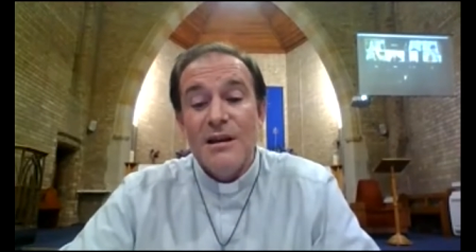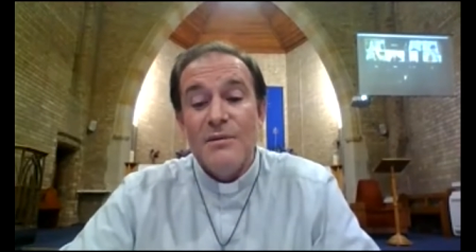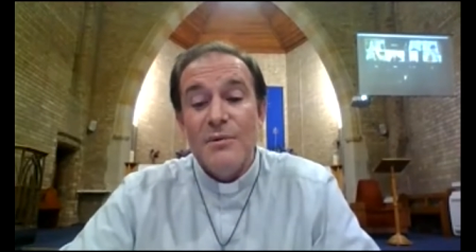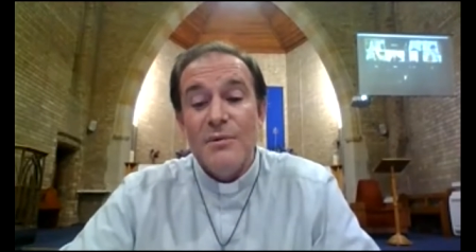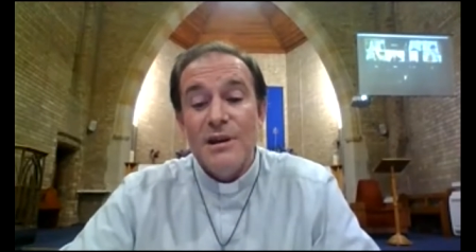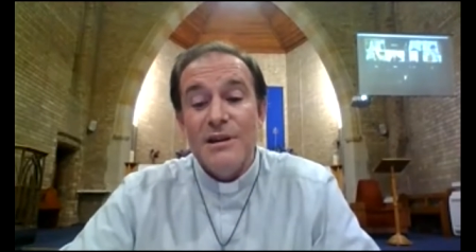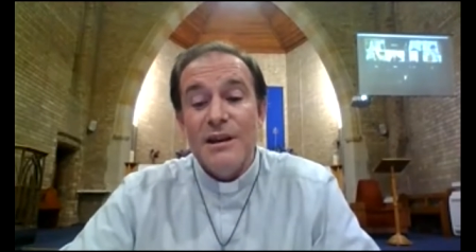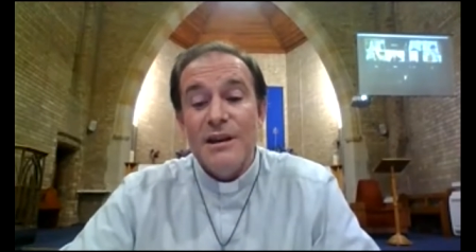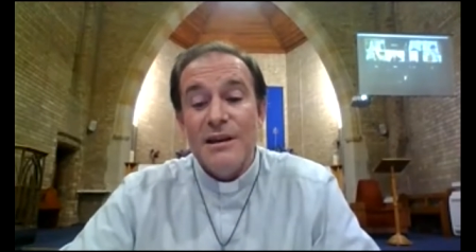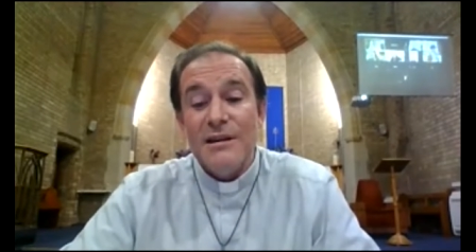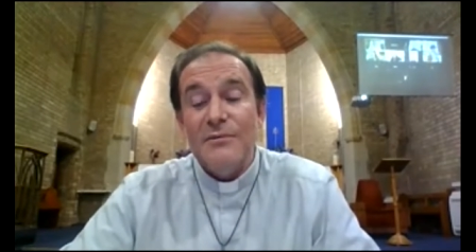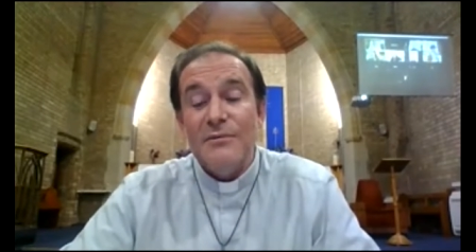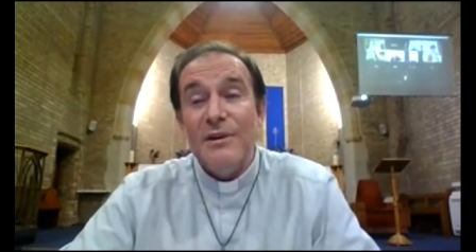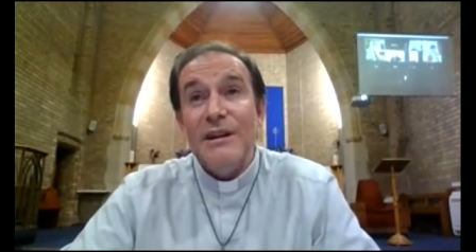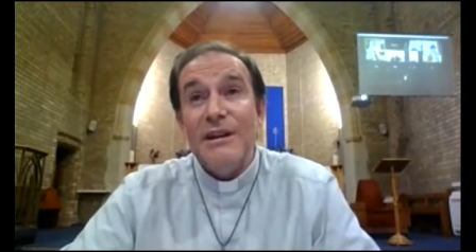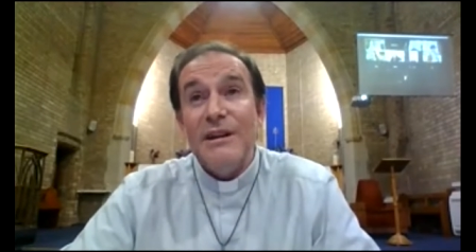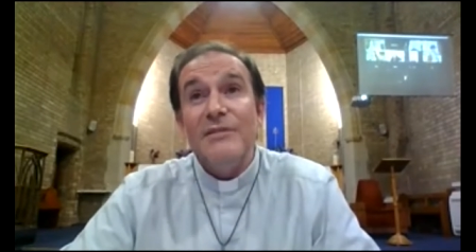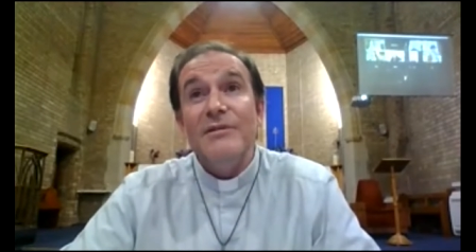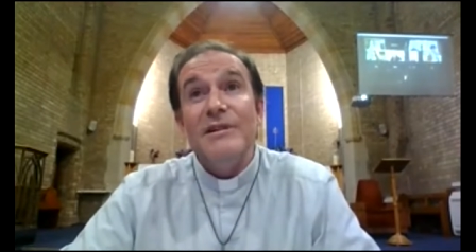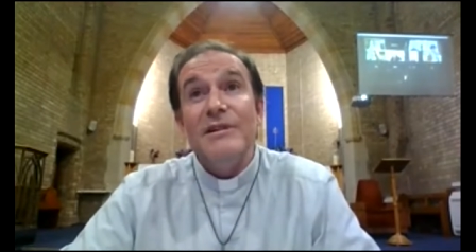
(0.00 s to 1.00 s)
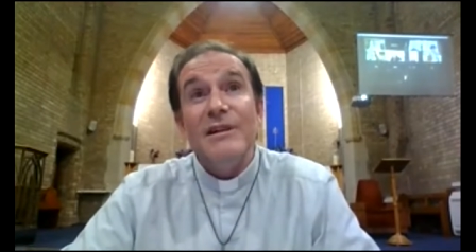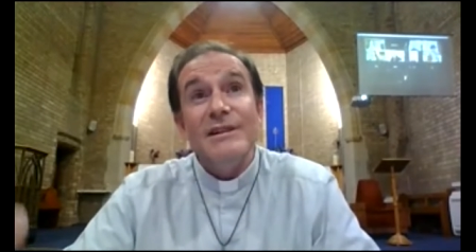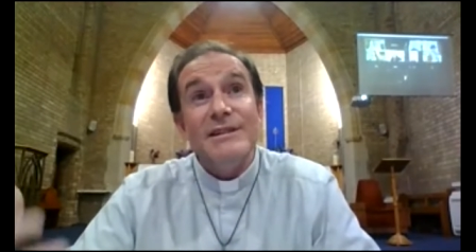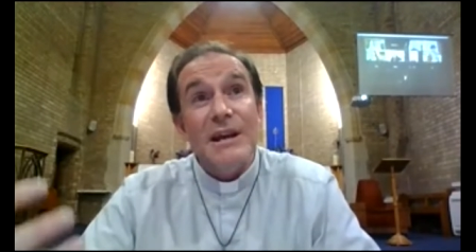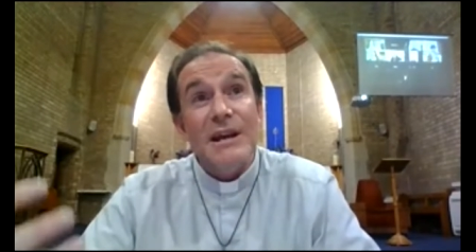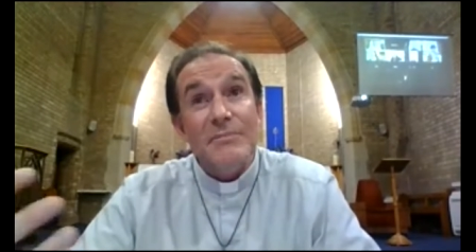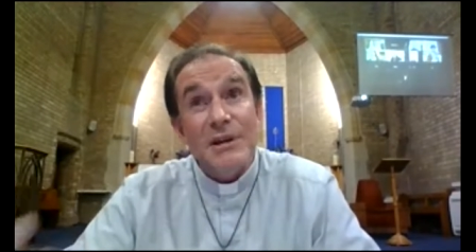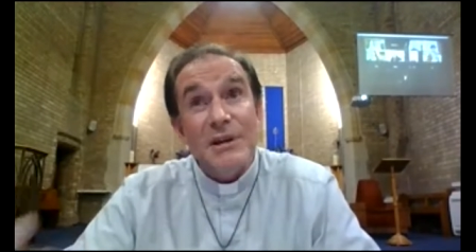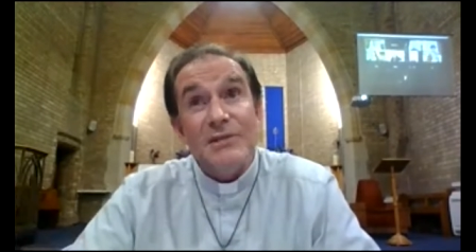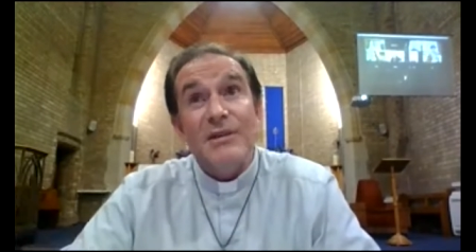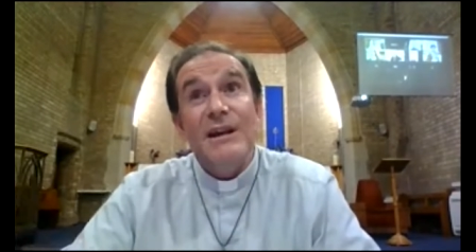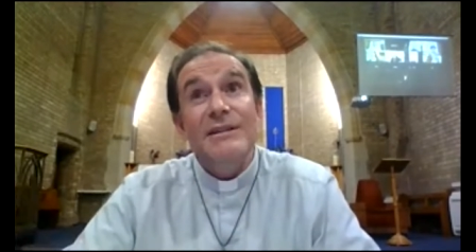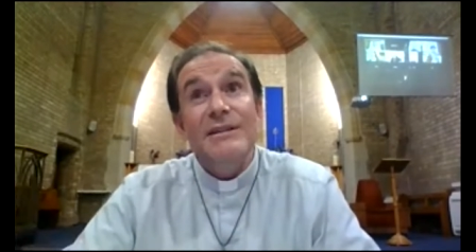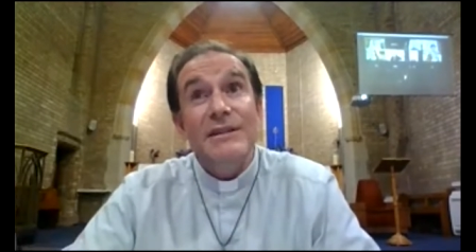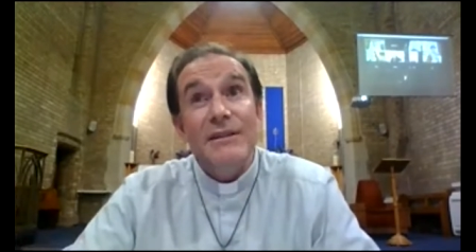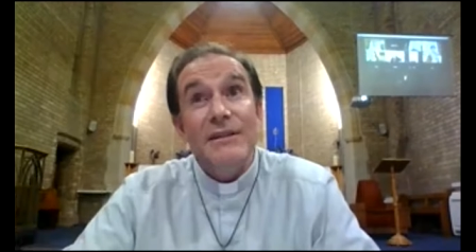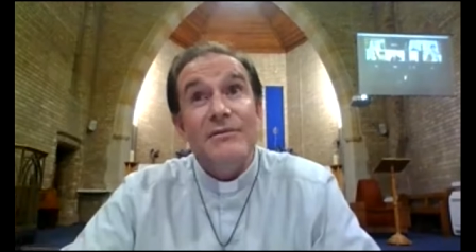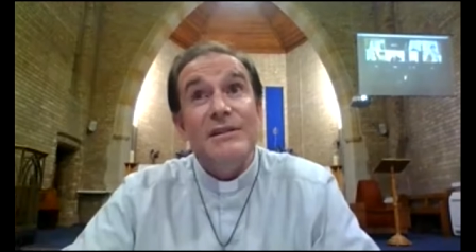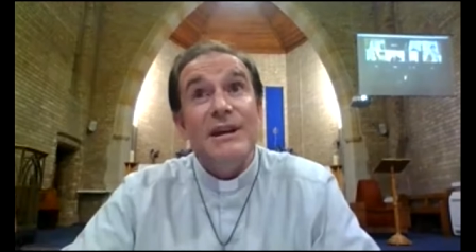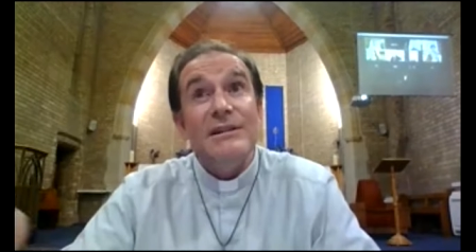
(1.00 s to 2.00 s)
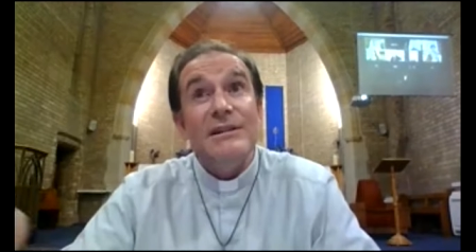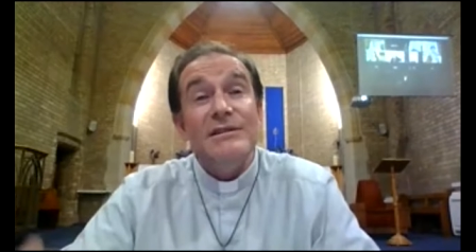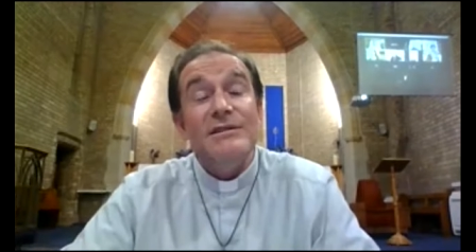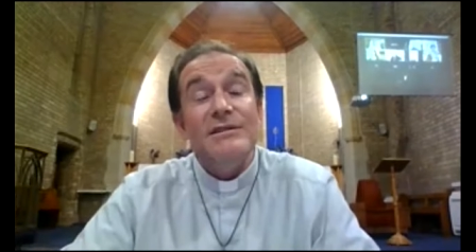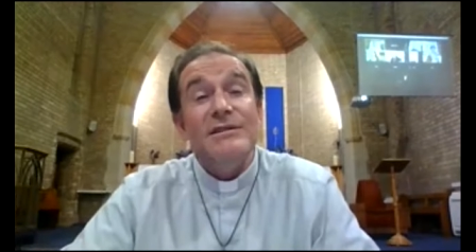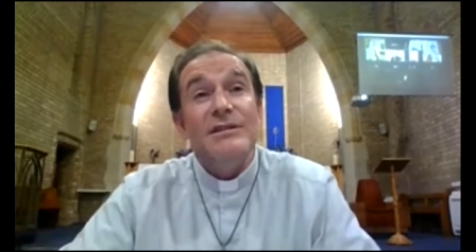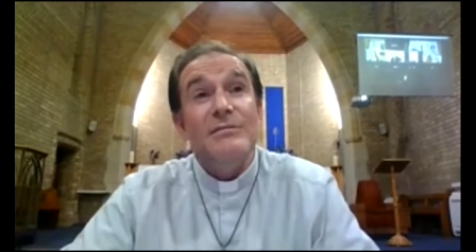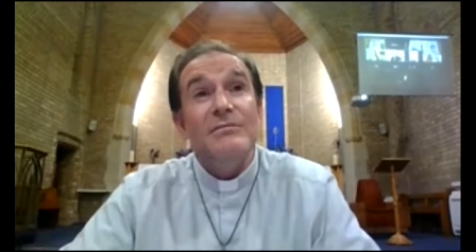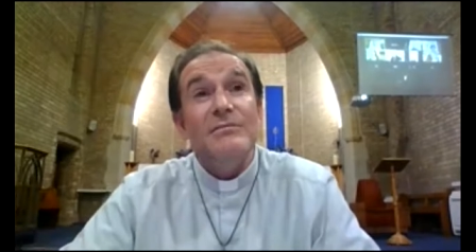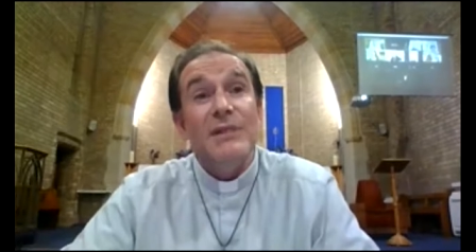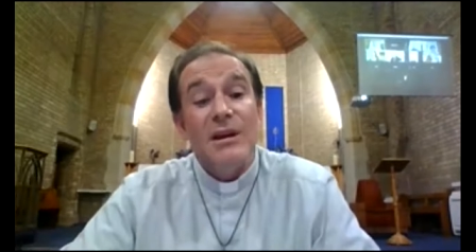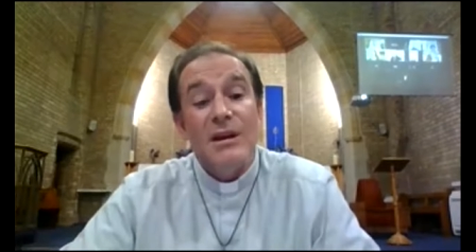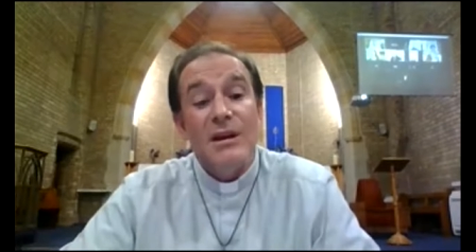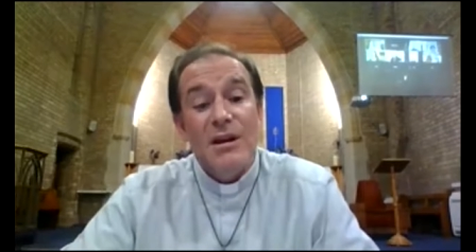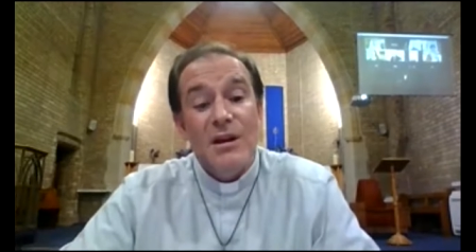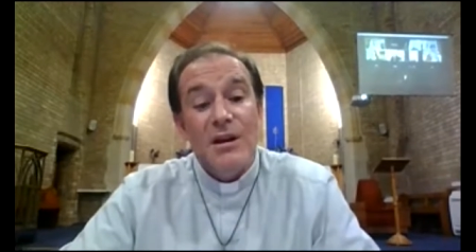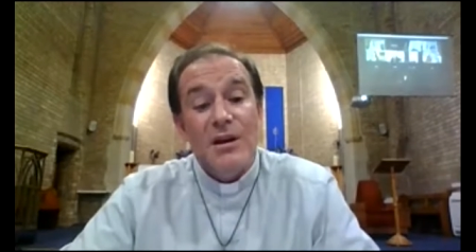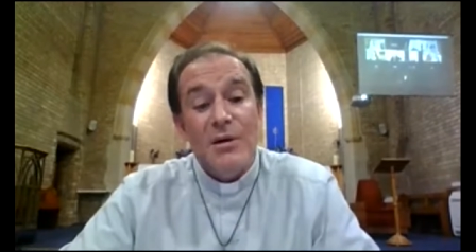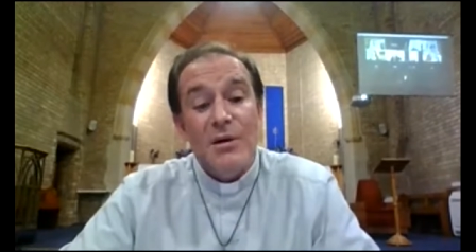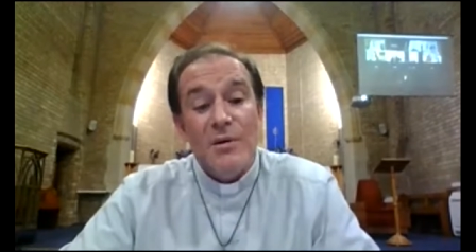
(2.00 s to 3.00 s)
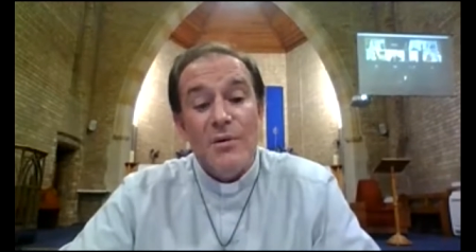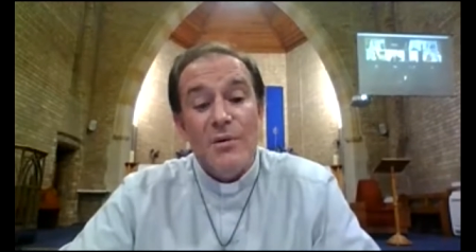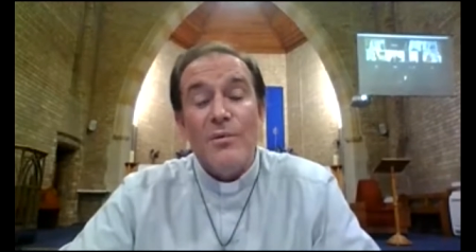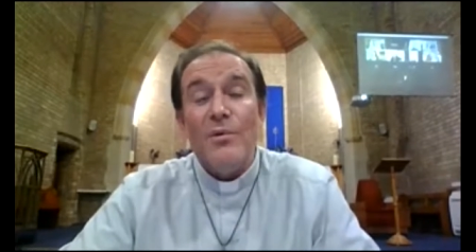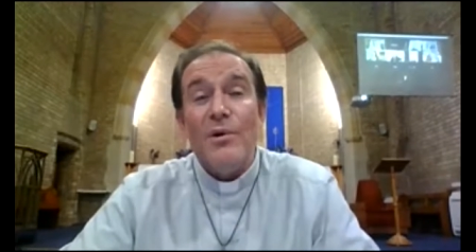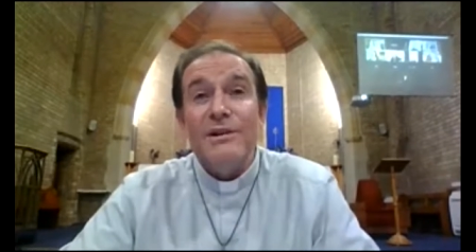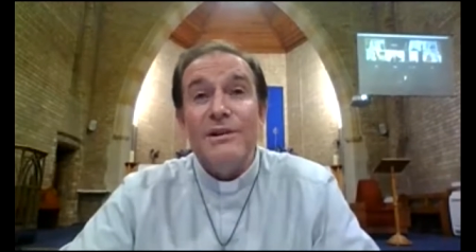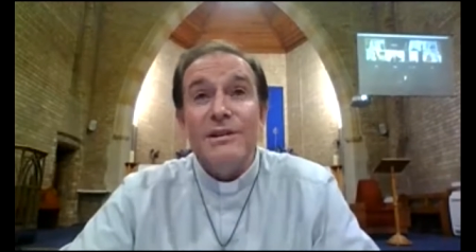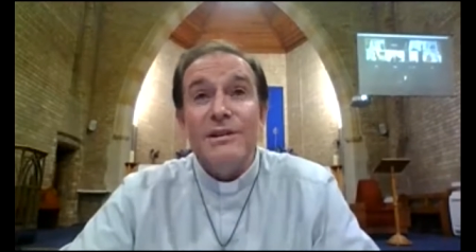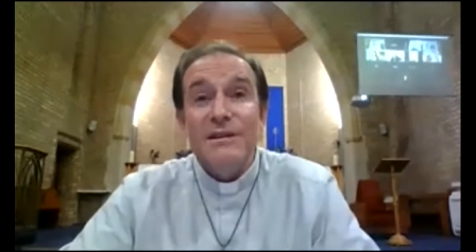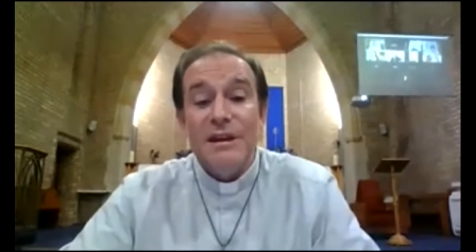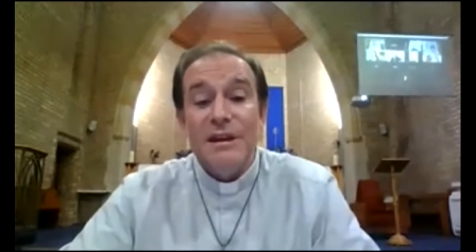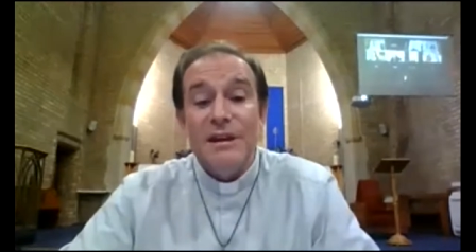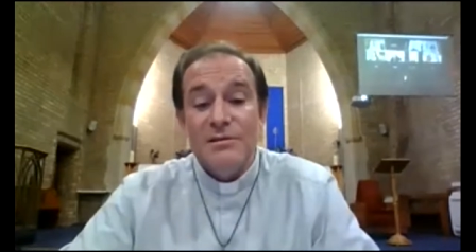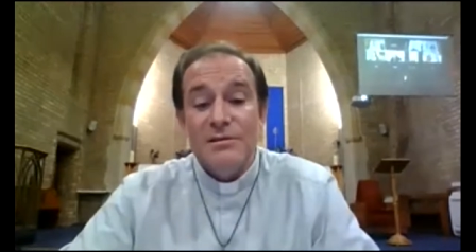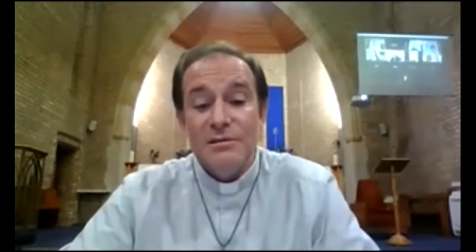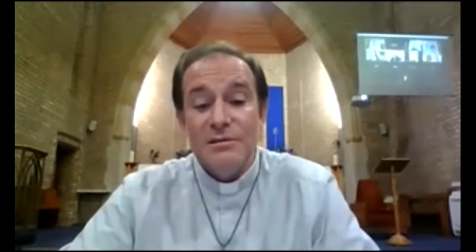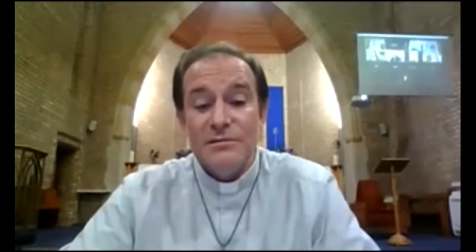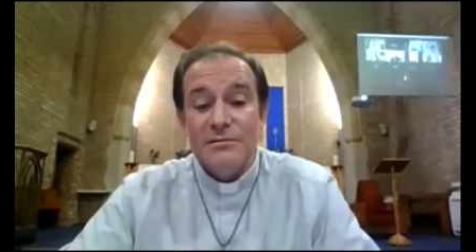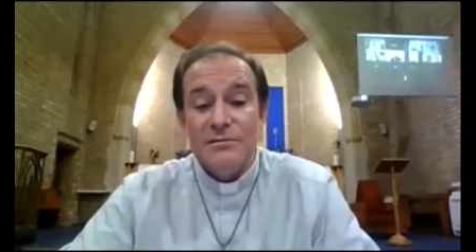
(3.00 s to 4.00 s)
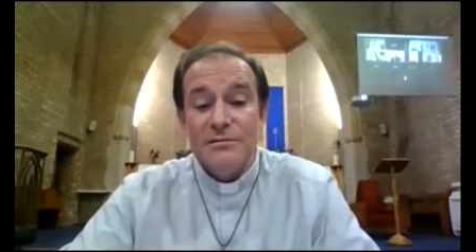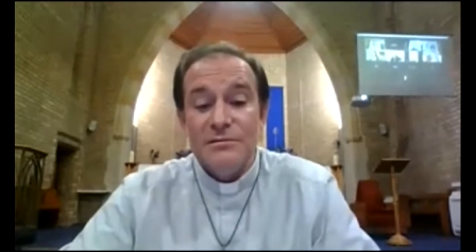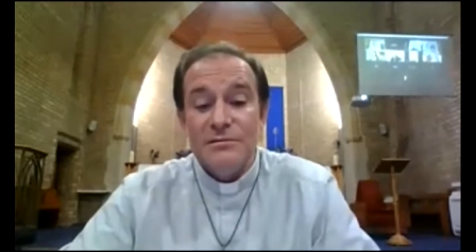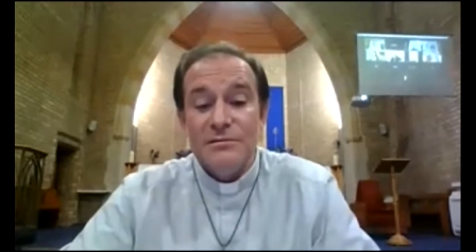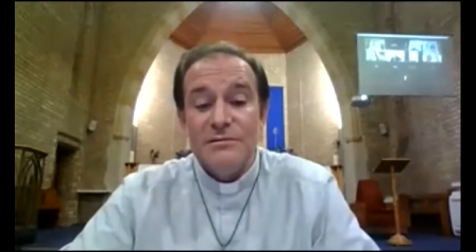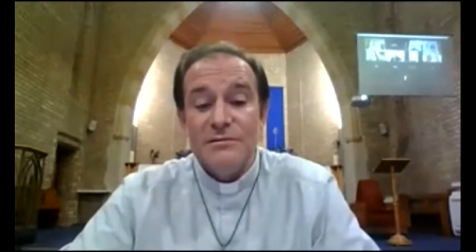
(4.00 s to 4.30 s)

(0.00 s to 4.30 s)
When they, when they realize they betrayed that relationship, what did they do?